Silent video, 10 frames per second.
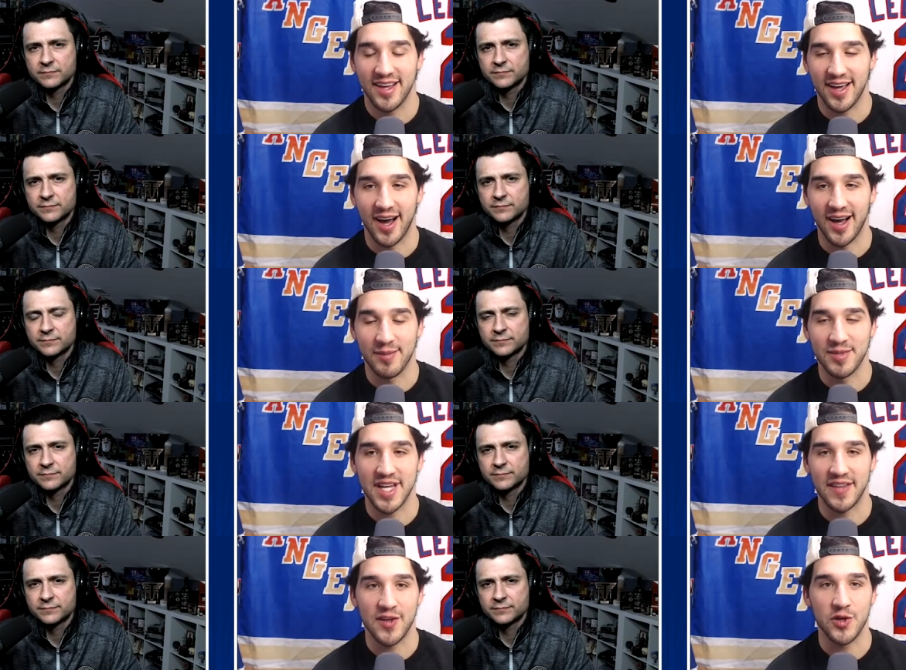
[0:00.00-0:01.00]
Speaker 1: uh, him saying
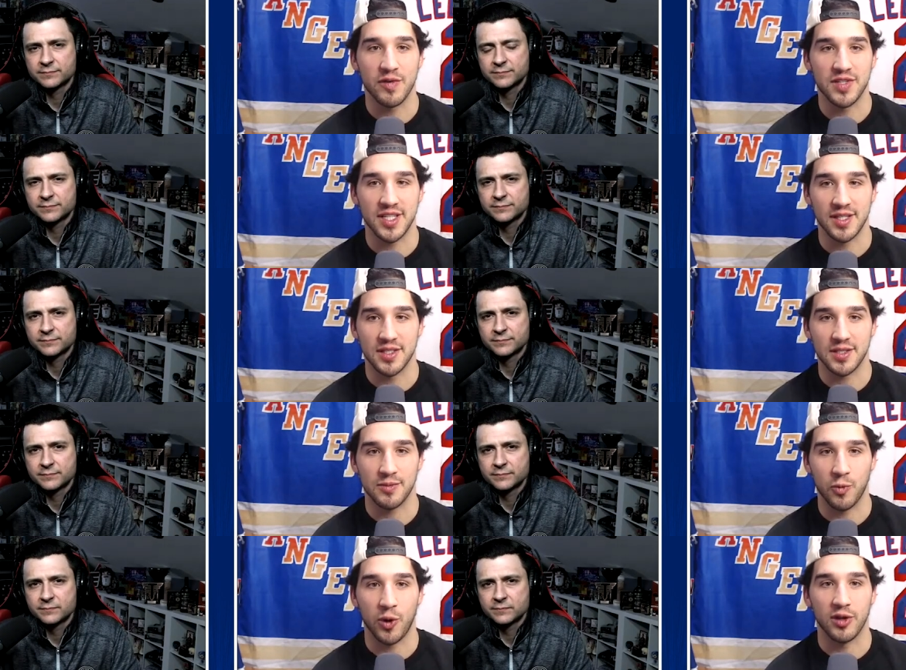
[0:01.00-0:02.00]
that UFC is
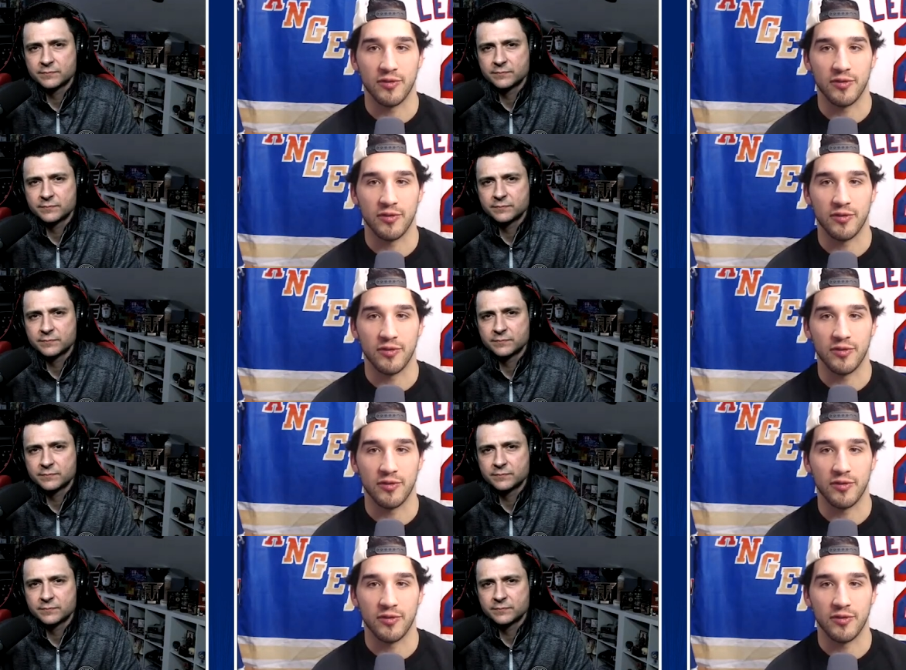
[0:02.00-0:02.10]
one of the